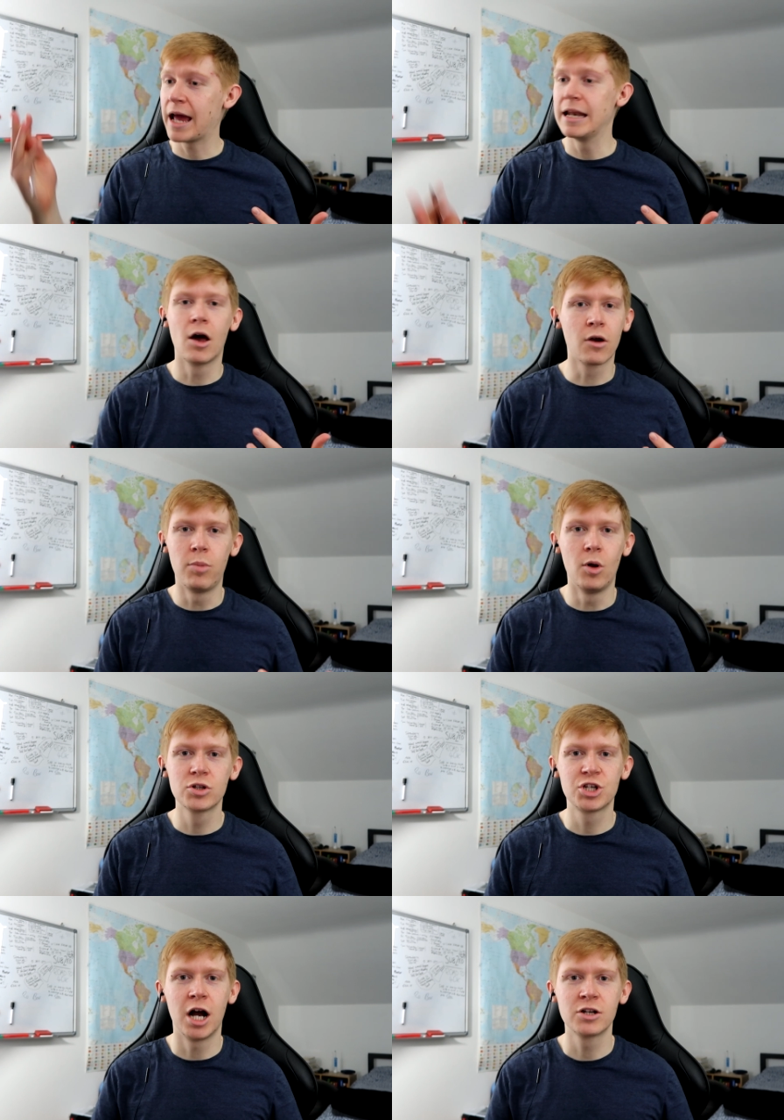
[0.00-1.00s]
Again, Logan
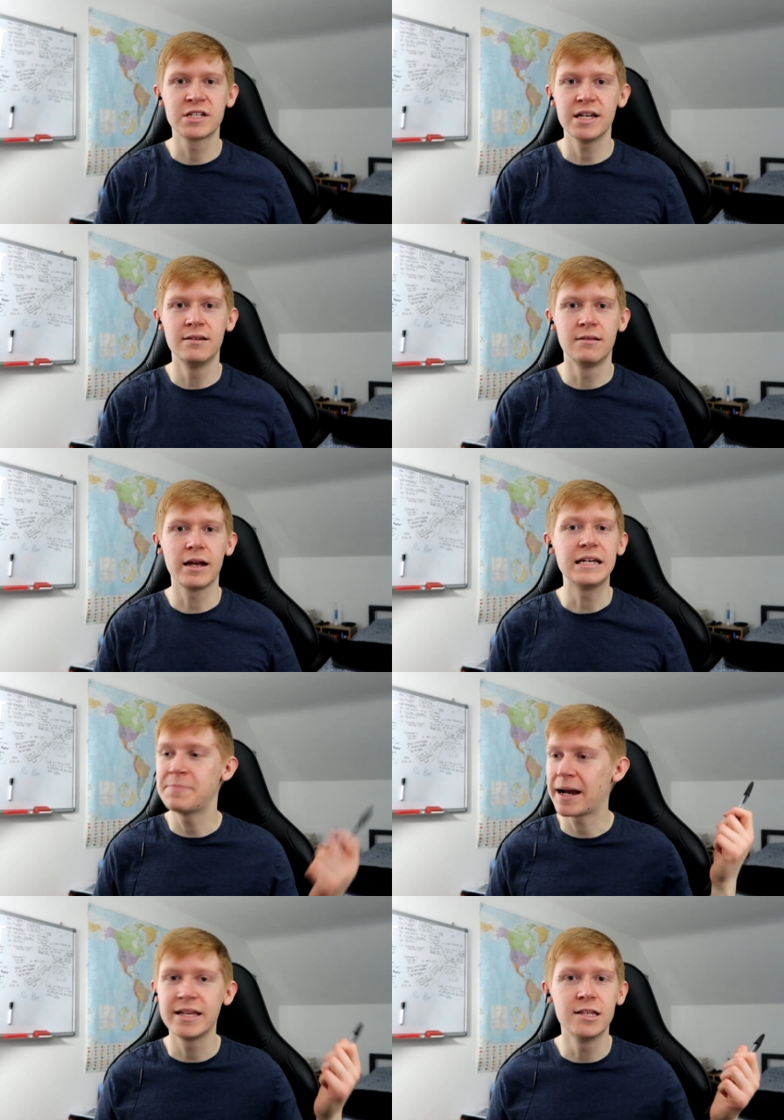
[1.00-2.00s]
Paul charges in like he's
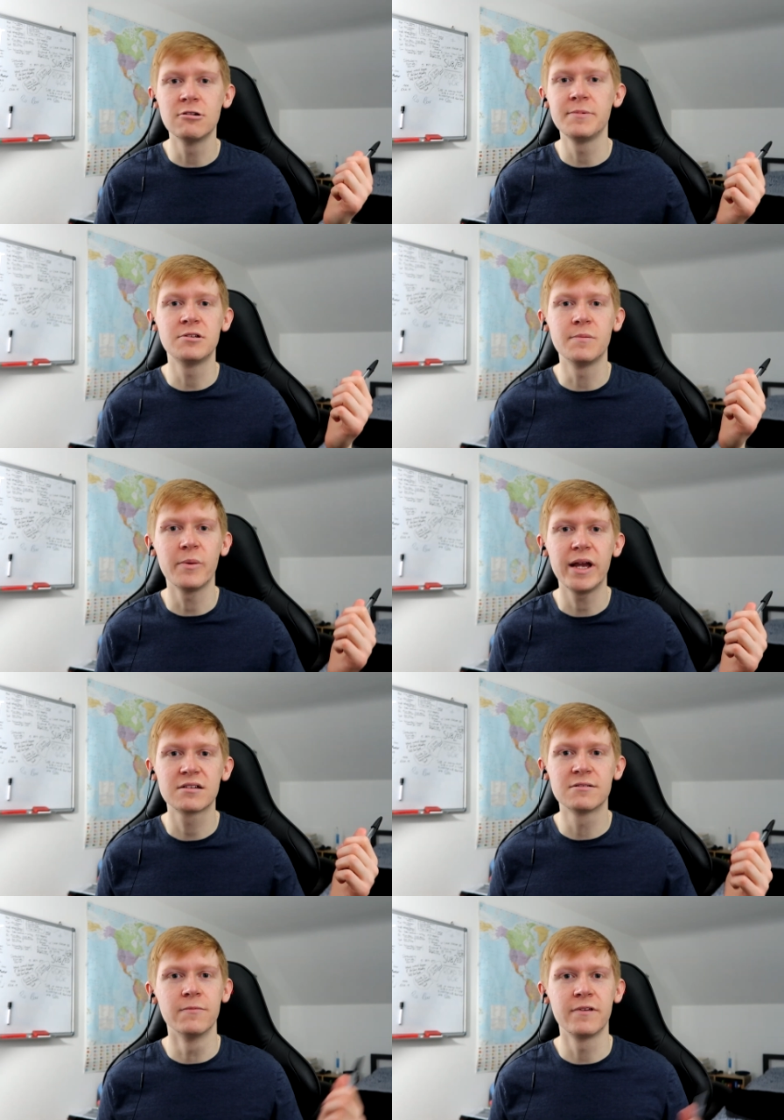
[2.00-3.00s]
back in the WWE
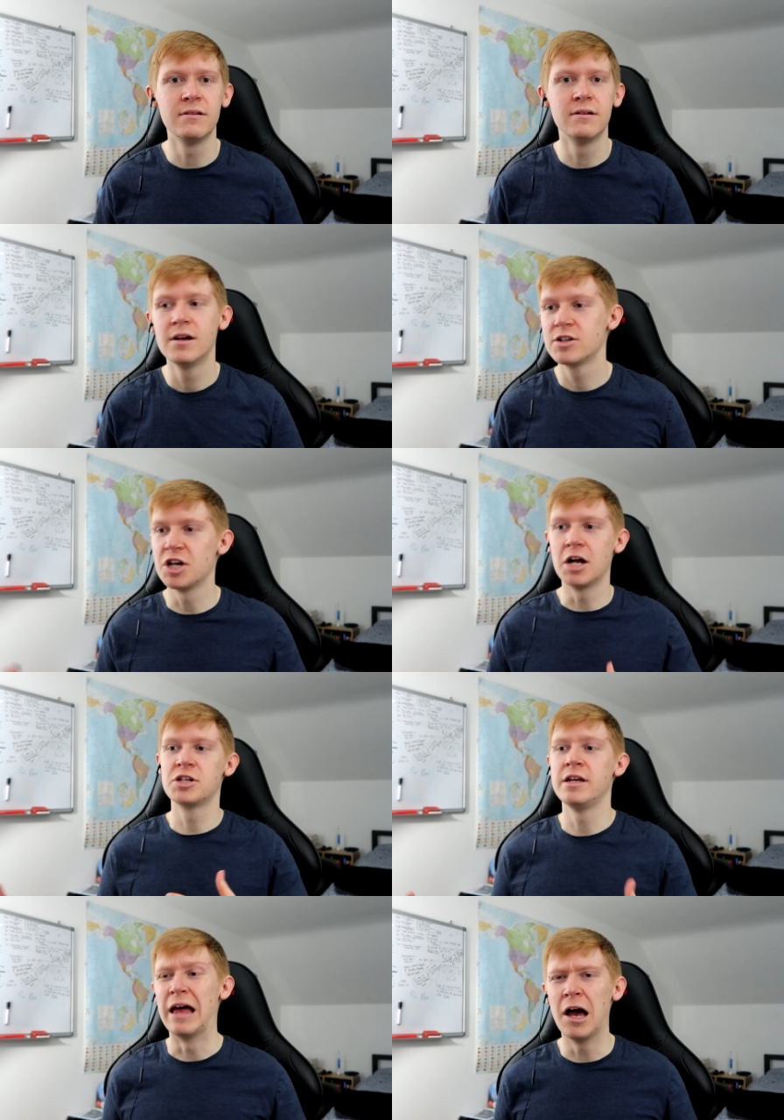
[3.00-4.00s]
or something.
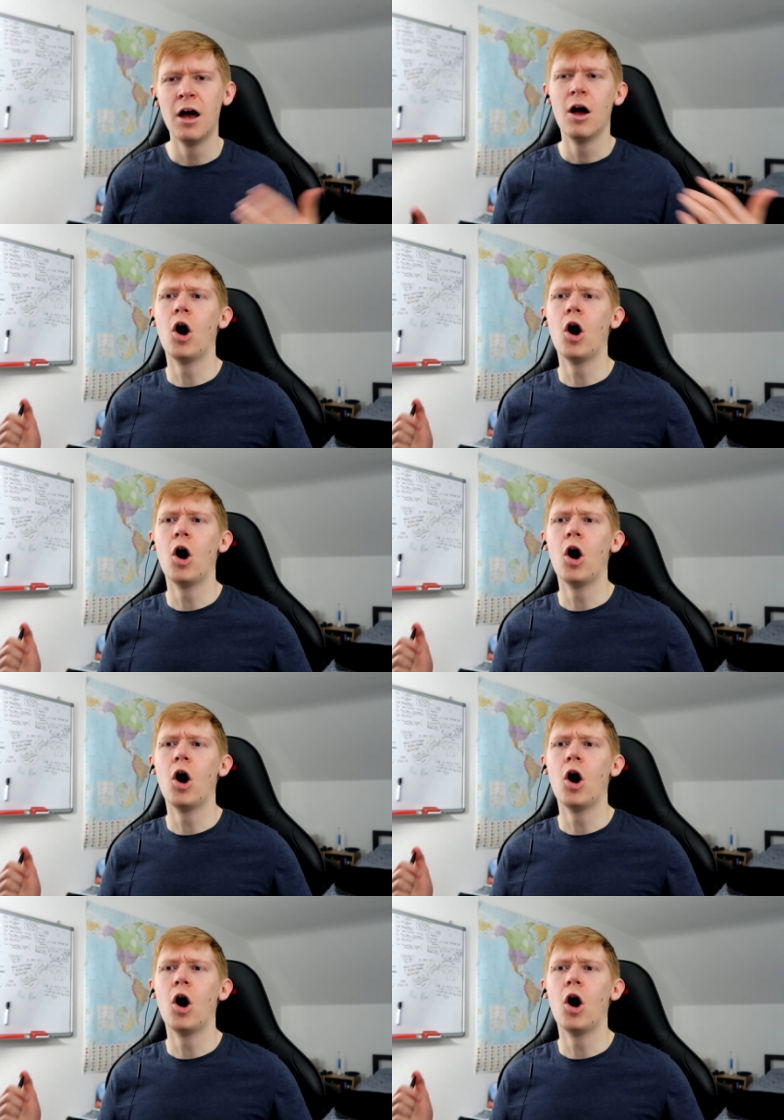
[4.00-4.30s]
Charging in there.